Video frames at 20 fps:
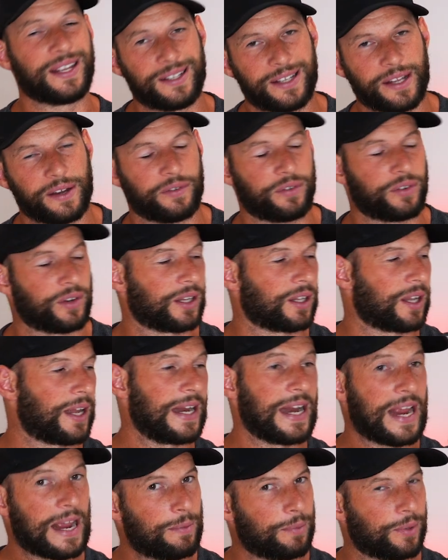and the infrared
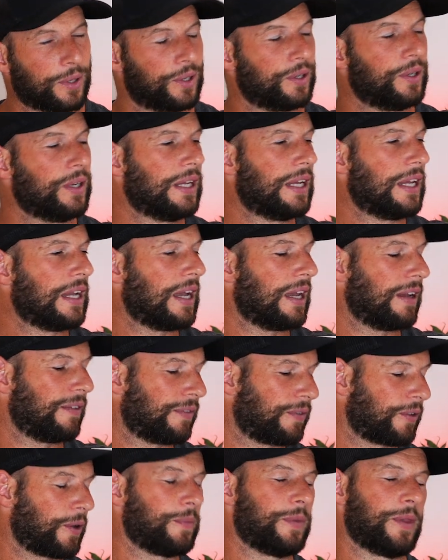light and blue
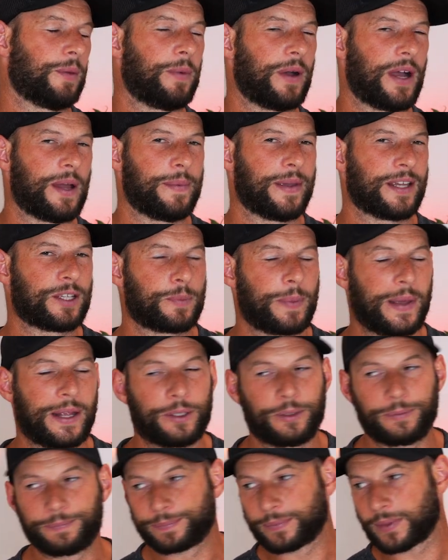from the Biomax
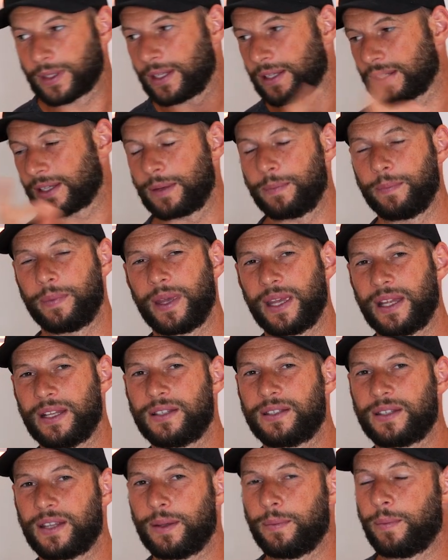panel
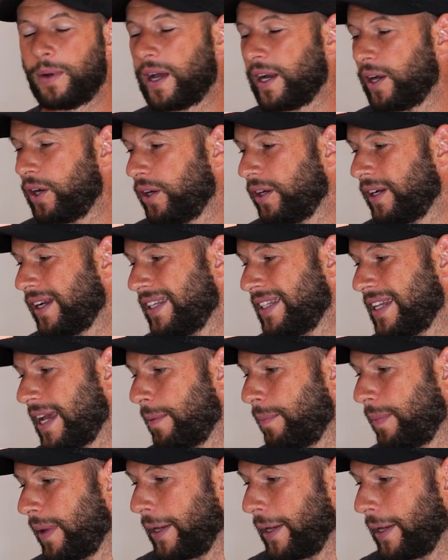compared to the Mito Adapt